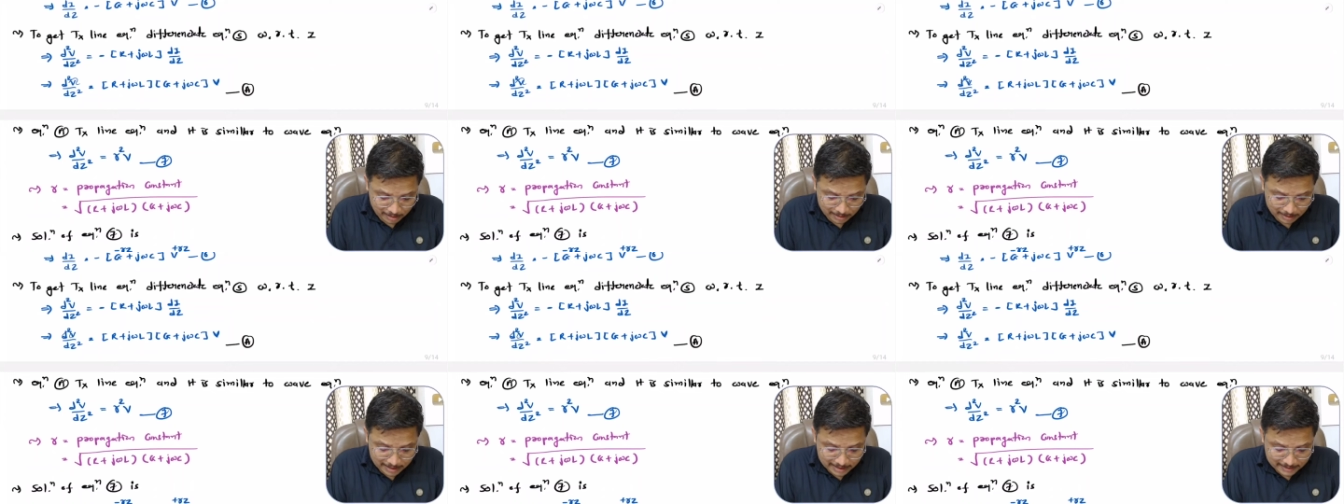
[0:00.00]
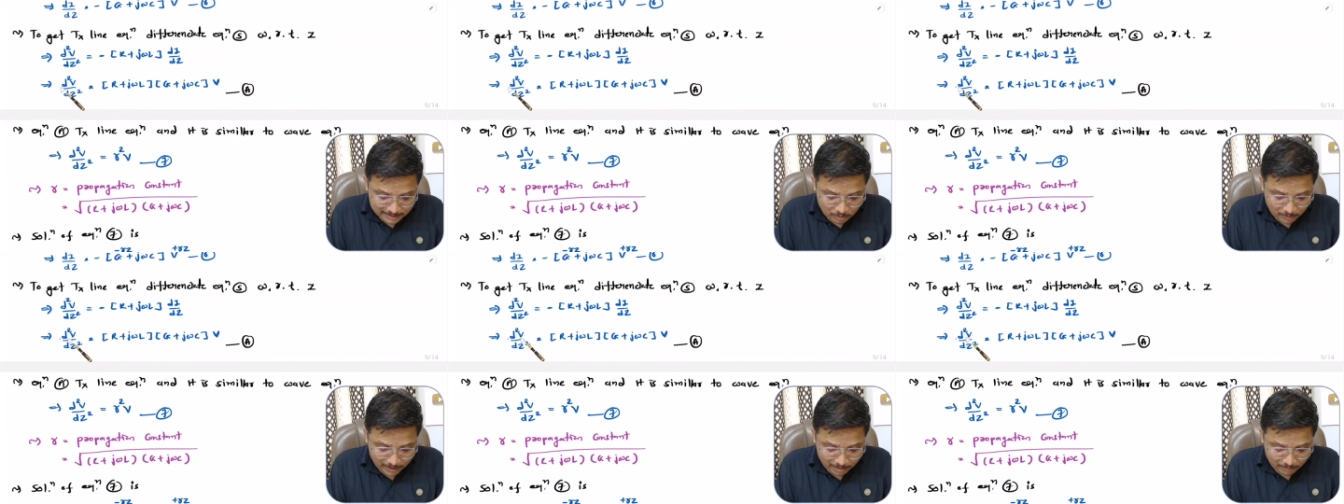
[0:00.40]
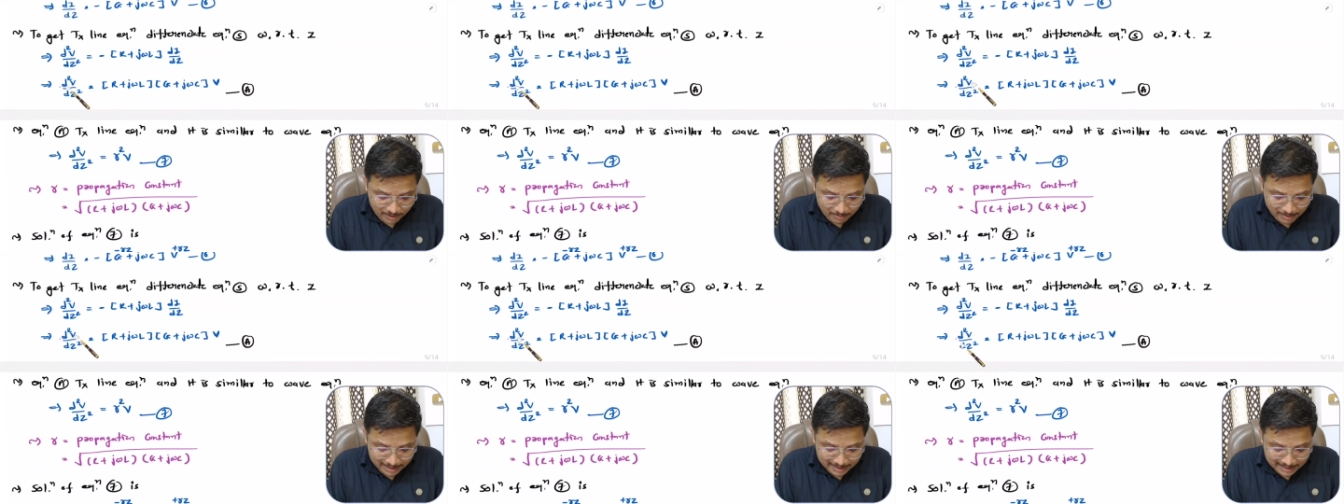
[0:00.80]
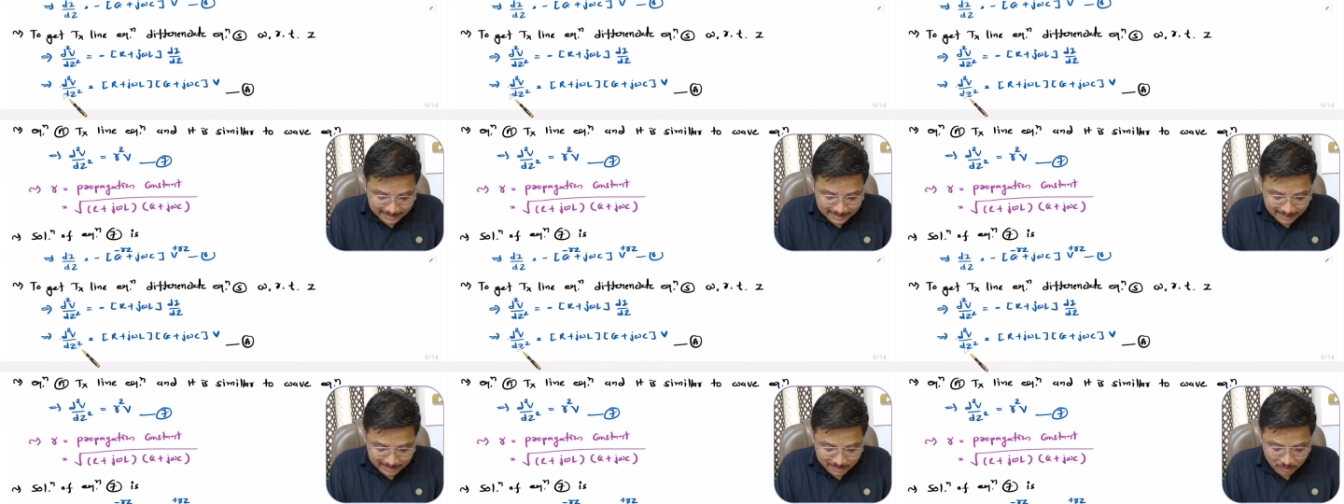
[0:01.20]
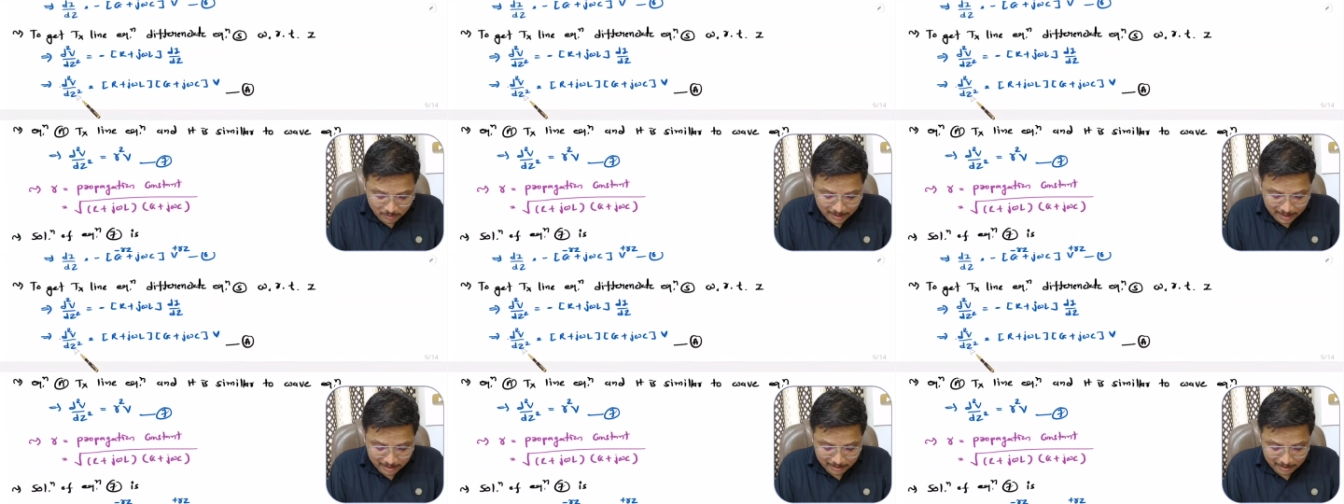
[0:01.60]
d square v by dz
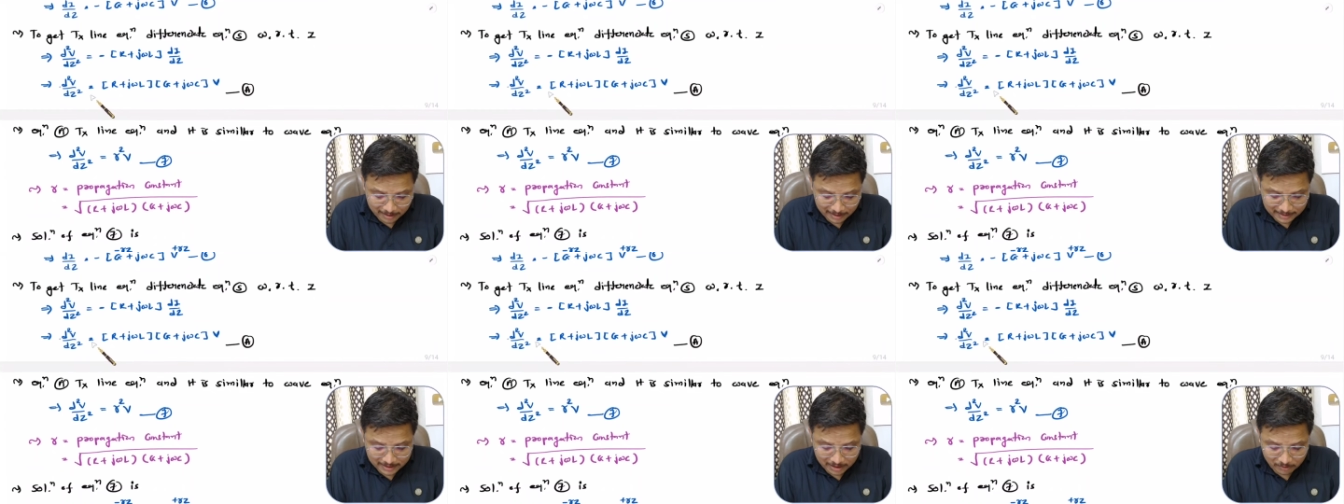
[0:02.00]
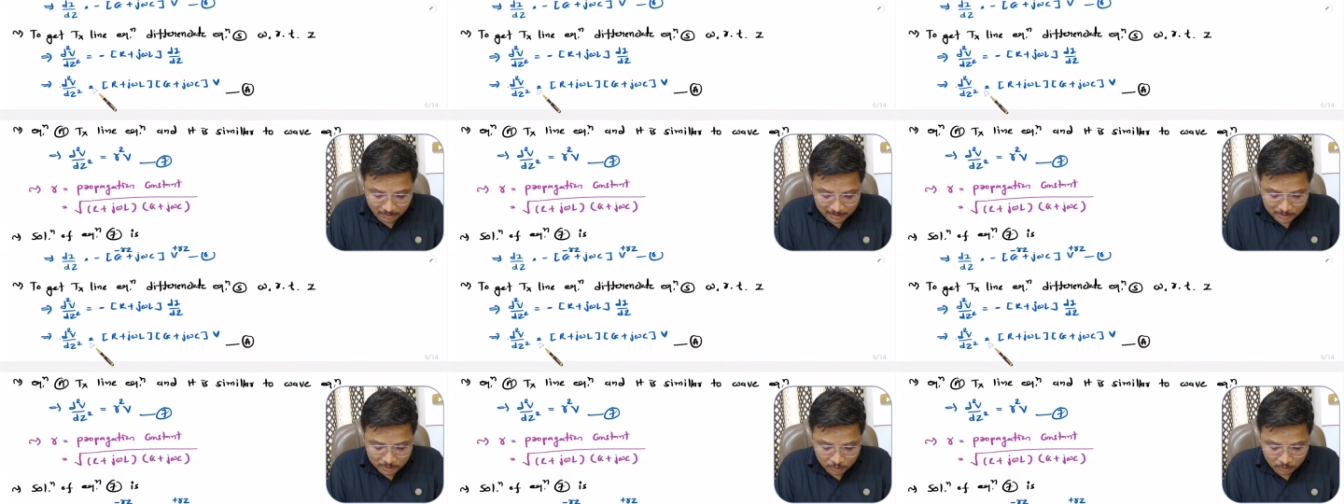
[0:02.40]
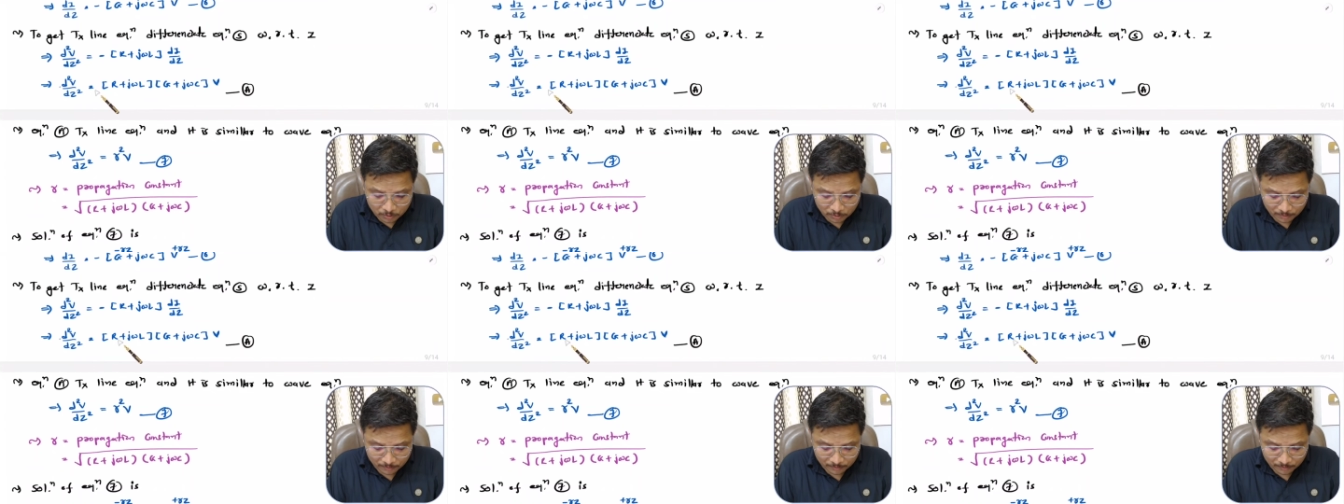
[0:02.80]
square is equals to